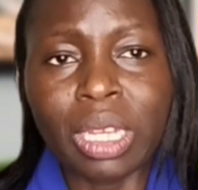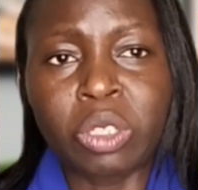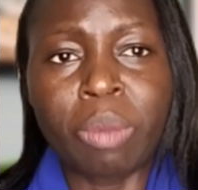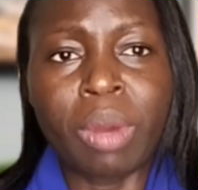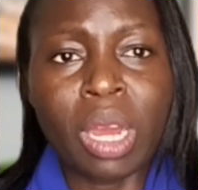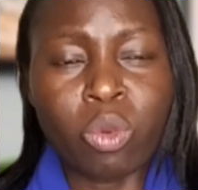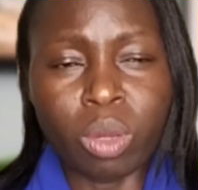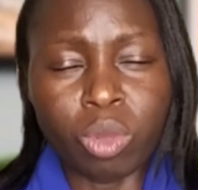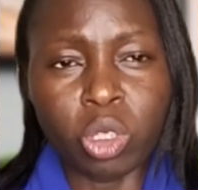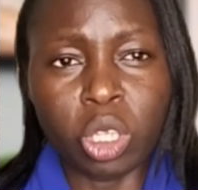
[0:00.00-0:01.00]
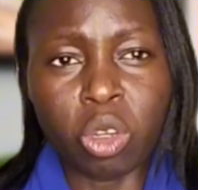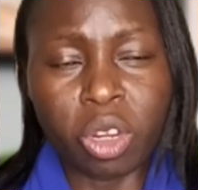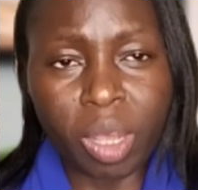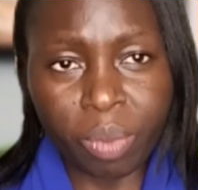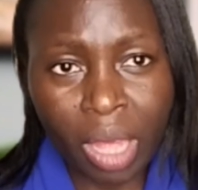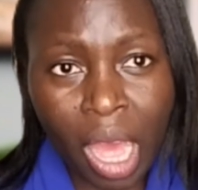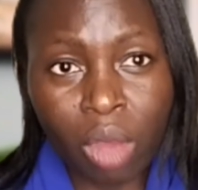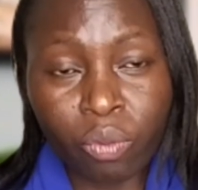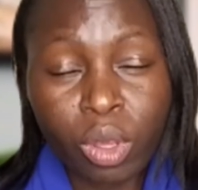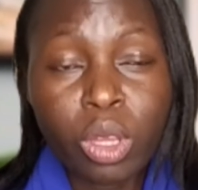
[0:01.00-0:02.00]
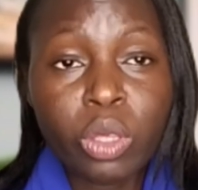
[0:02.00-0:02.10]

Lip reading: that your bank will be doing on your behalf.